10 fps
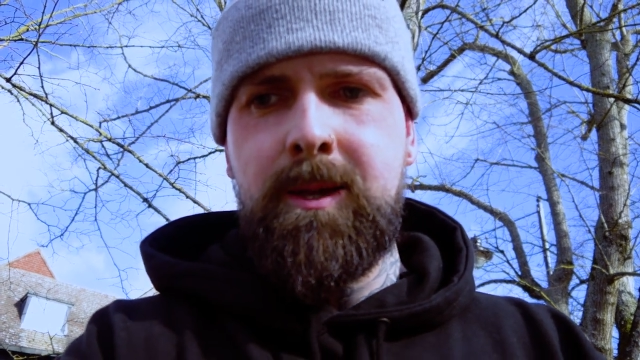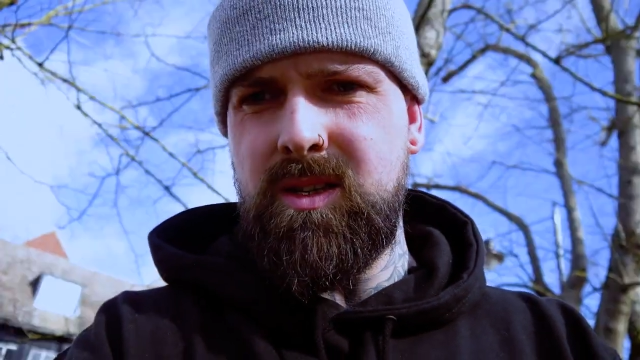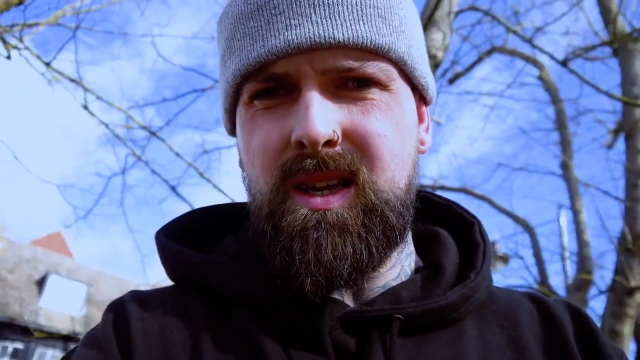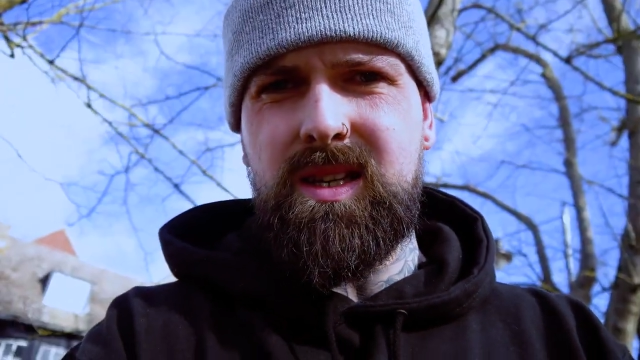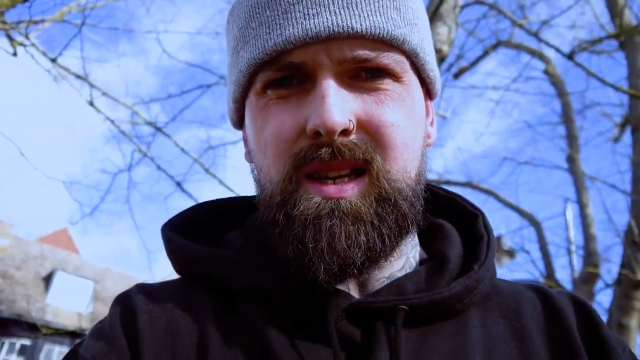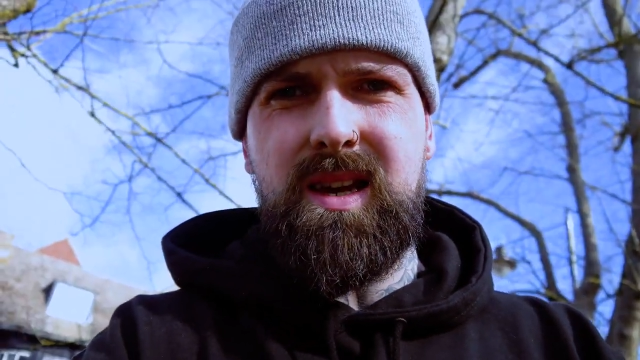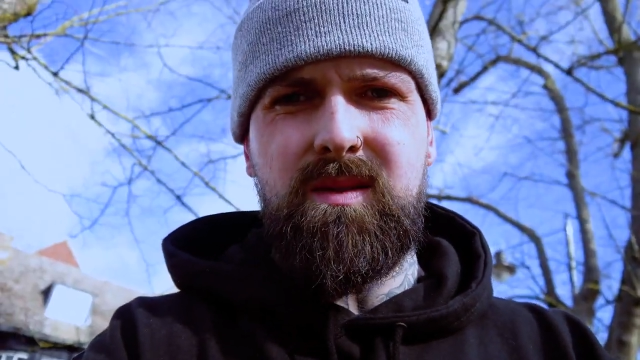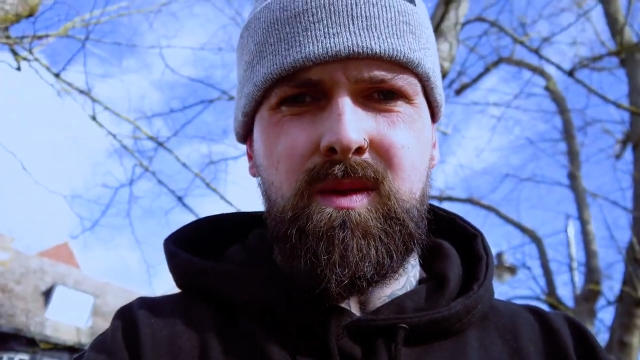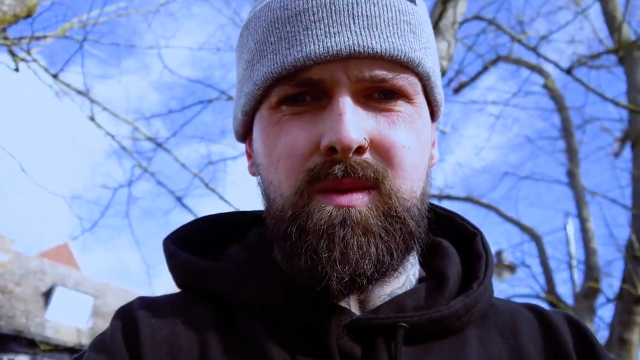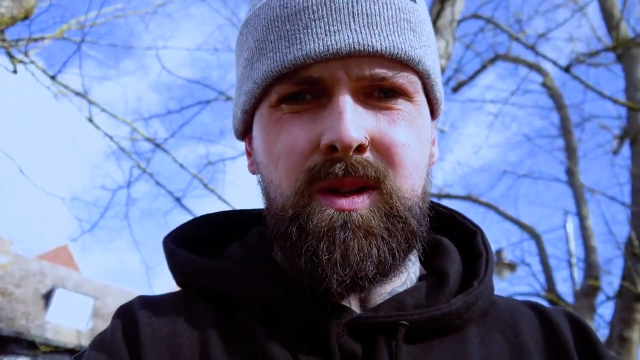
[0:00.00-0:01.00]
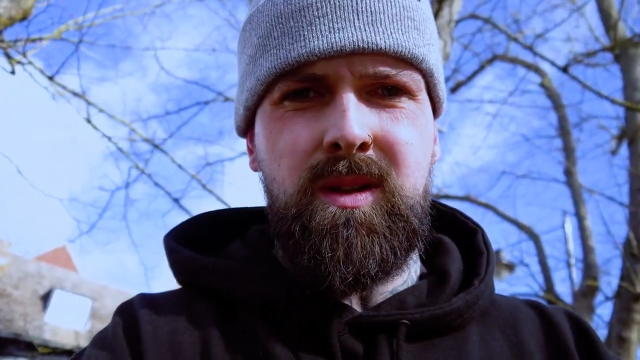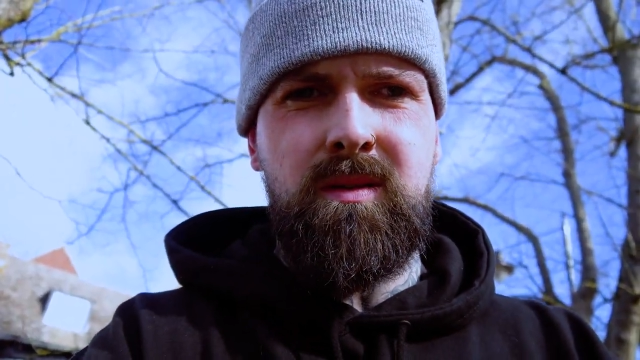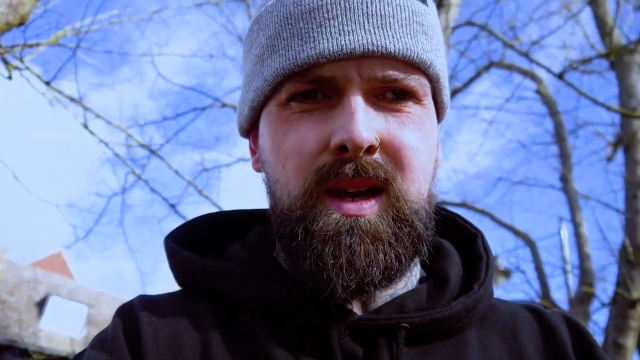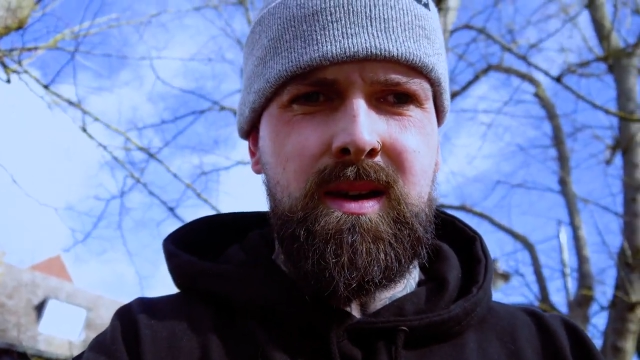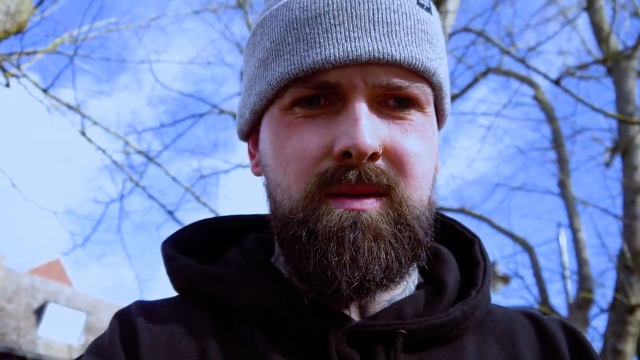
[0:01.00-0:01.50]
So that's that. What I'm going to do
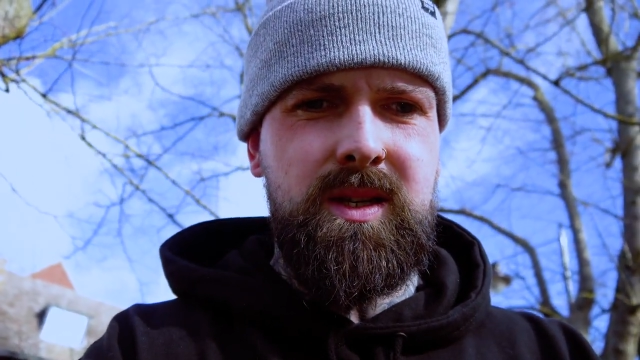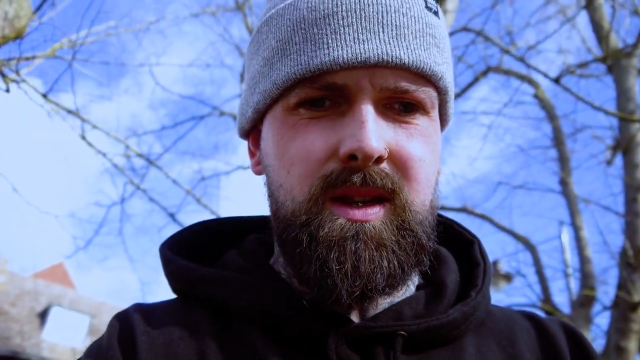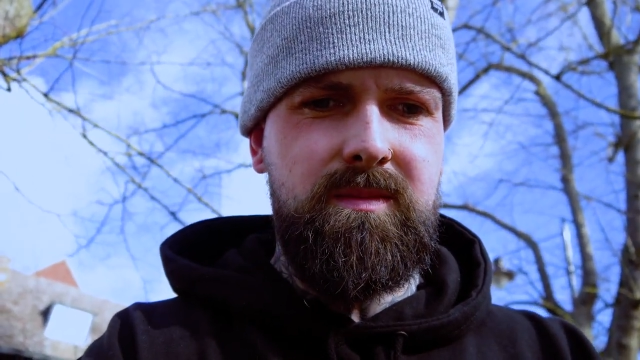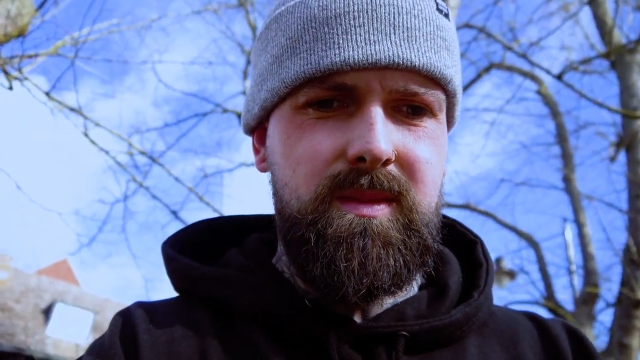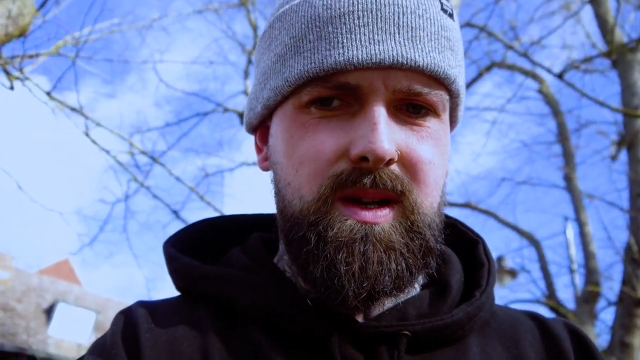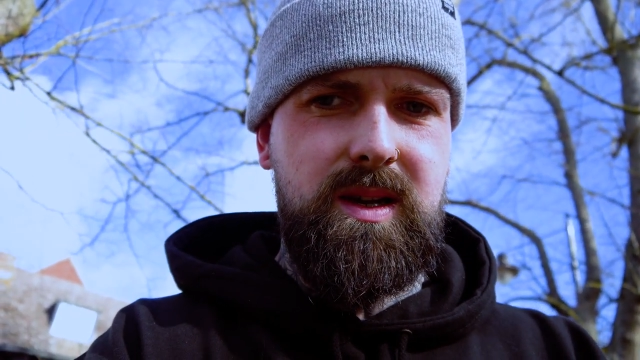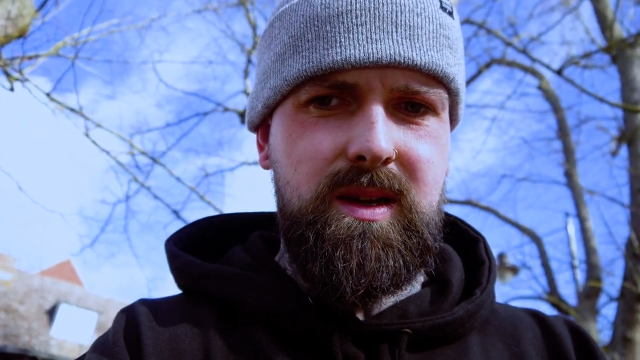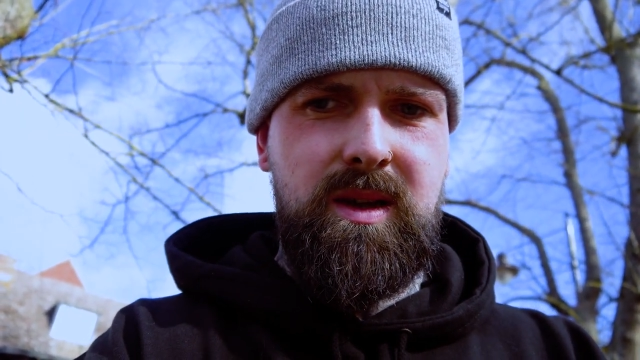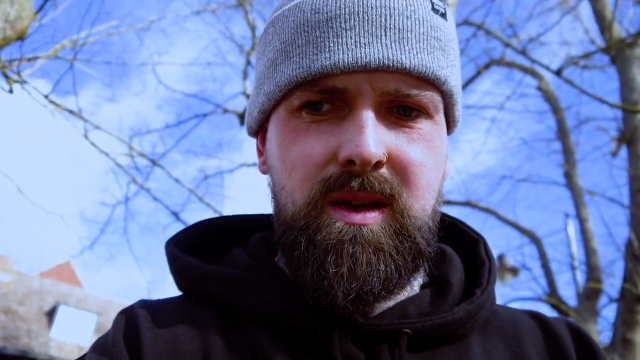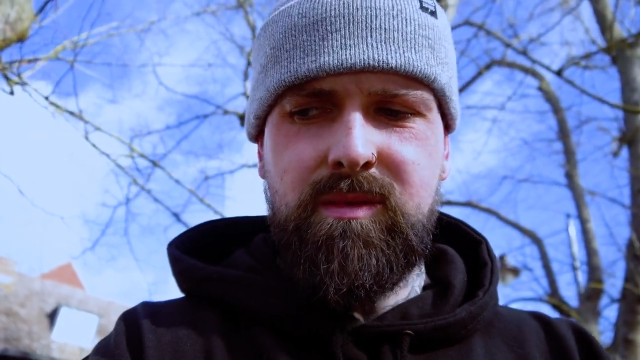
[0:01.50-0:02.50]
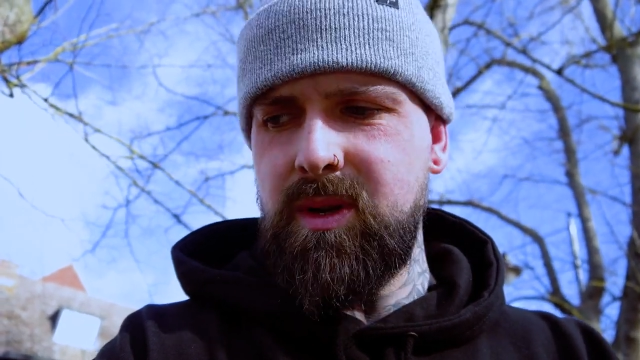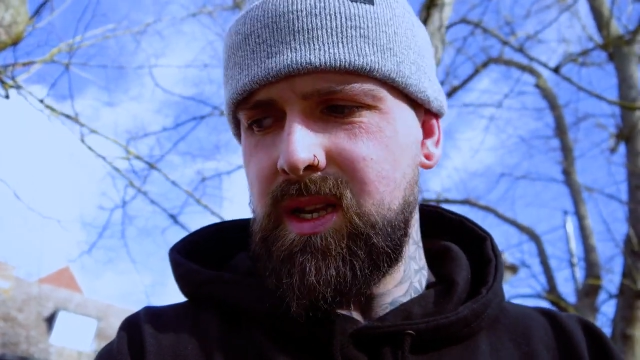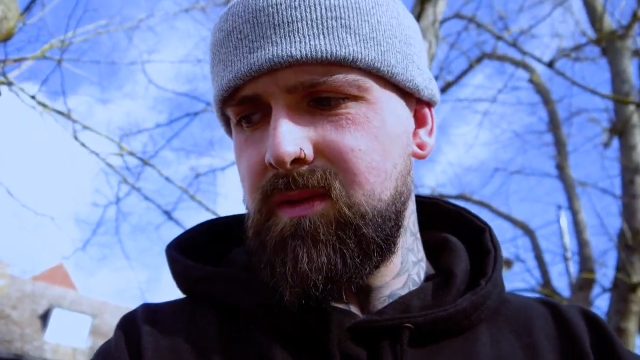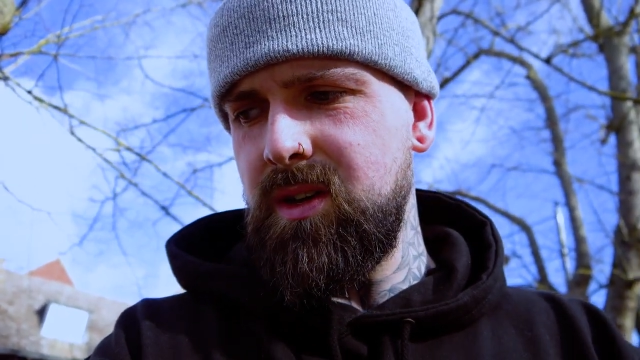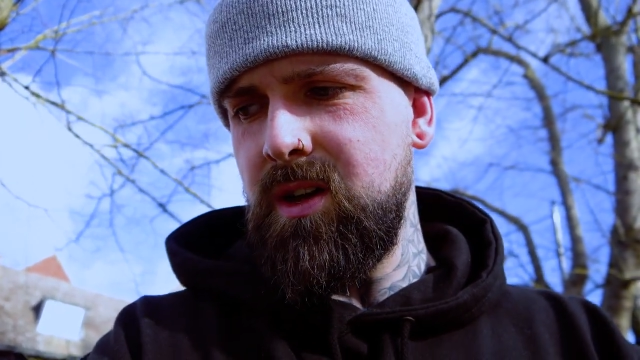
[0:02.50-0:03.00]
now is I'm probably going
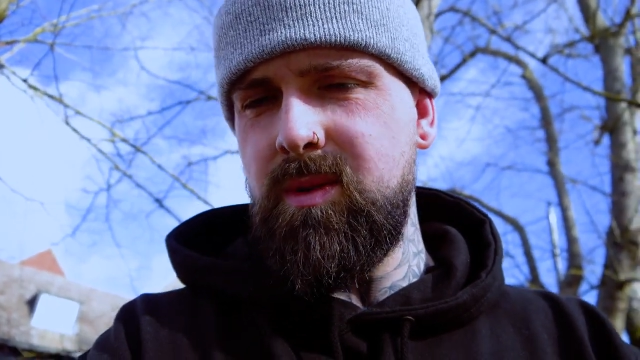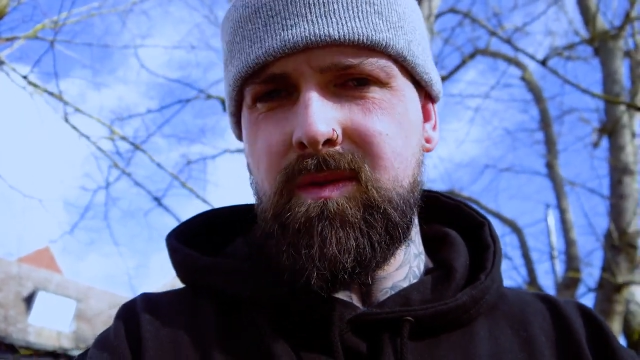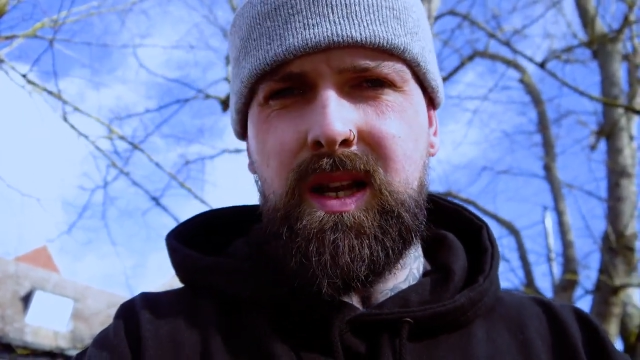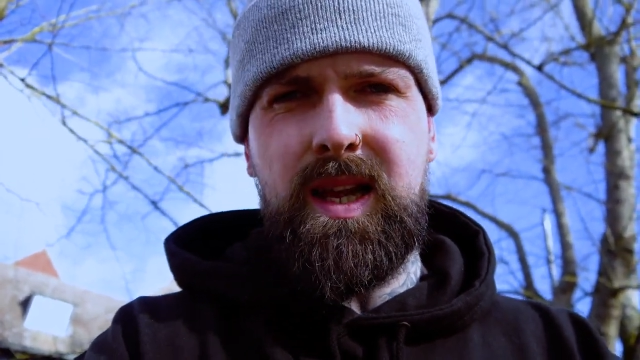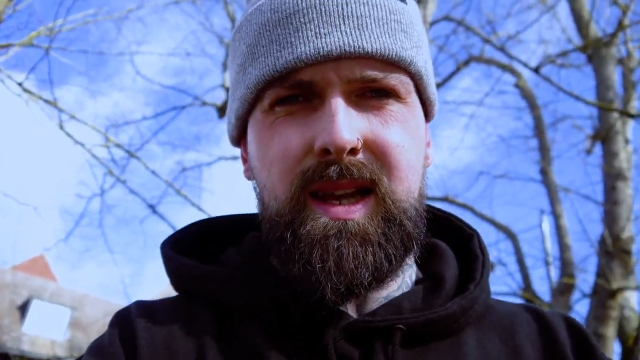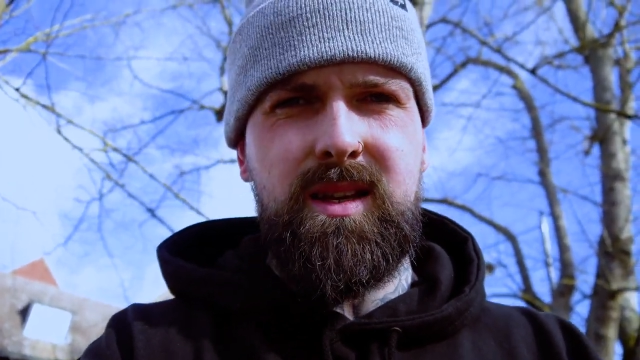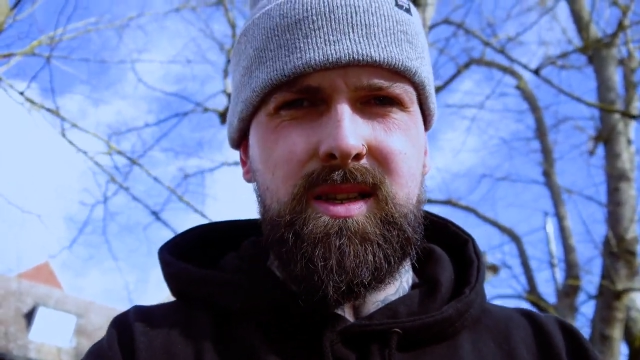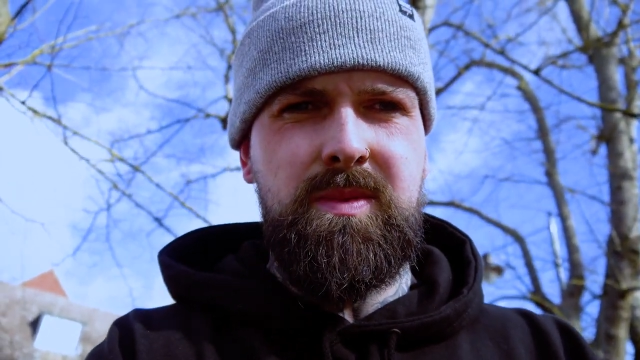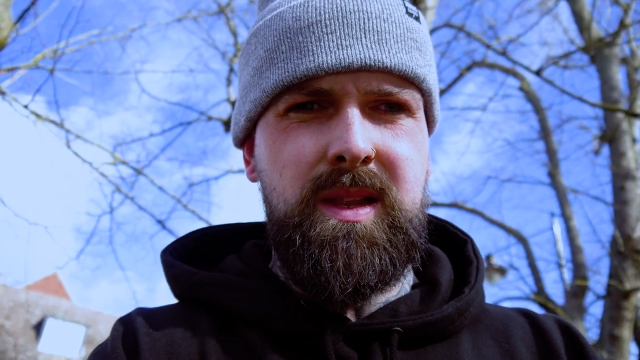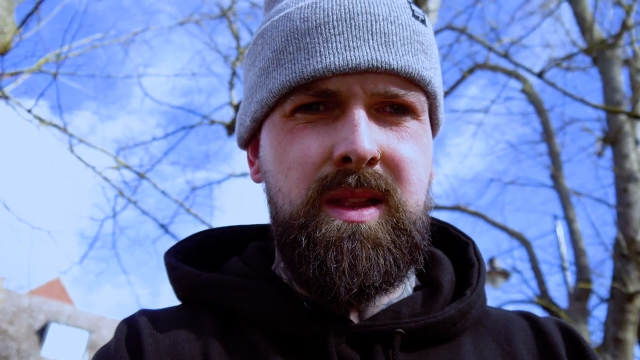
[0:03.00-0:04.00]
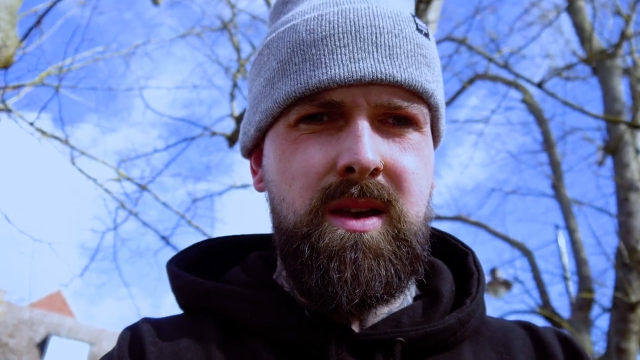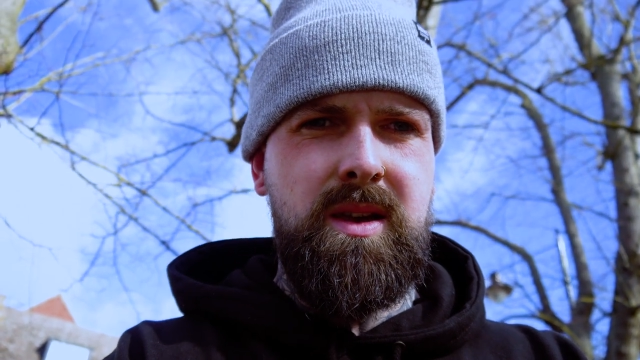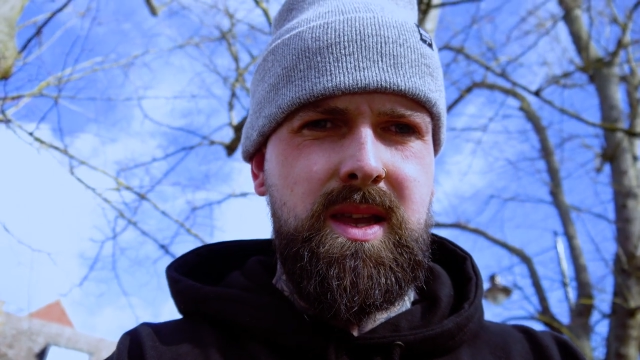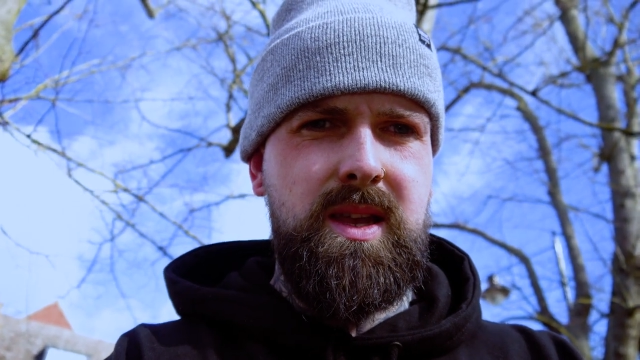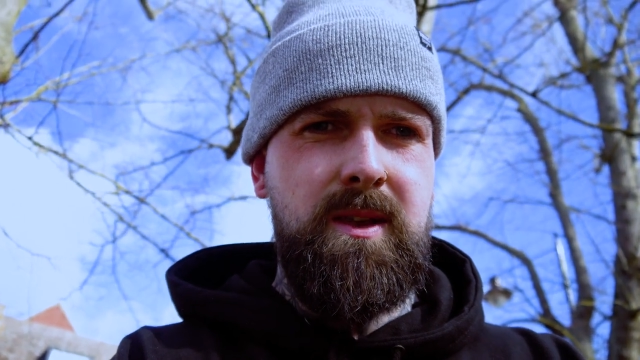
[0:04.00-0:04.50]
to give the car a bit of a clean because it's a bit
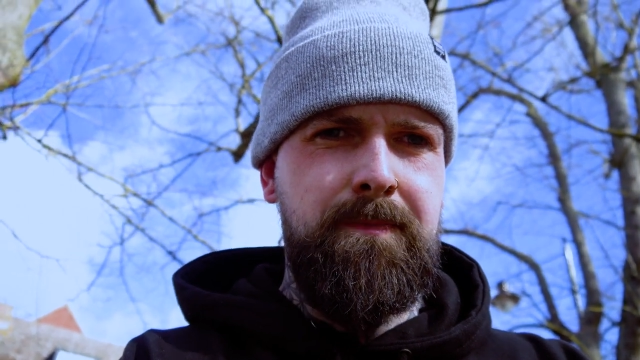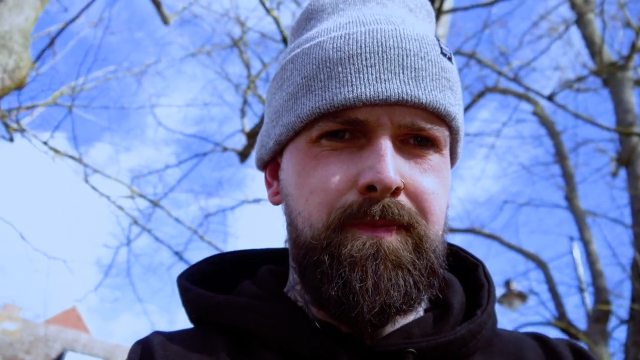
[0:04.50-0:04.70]
dirty.